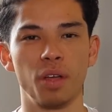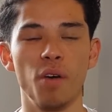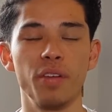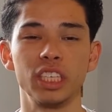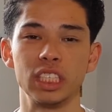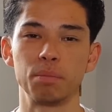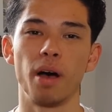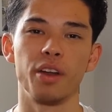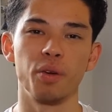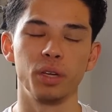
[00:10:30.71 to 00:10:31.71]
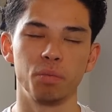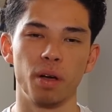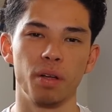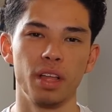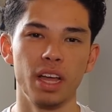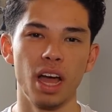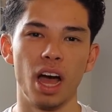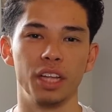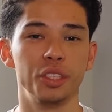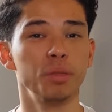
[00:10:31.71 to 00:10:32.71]
Hopefully it's inspired you as well
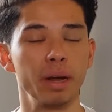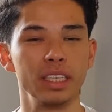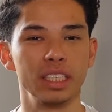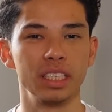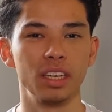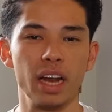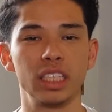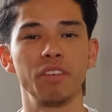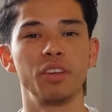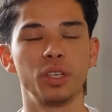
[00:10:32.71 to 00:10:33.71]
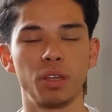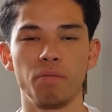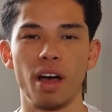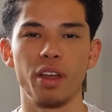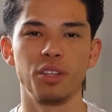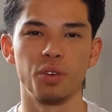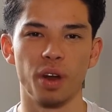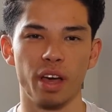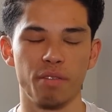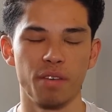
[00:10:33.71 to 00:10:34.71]
to do medicine and has given you some value to your
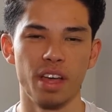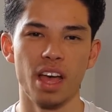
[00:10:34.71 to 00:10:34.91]
life.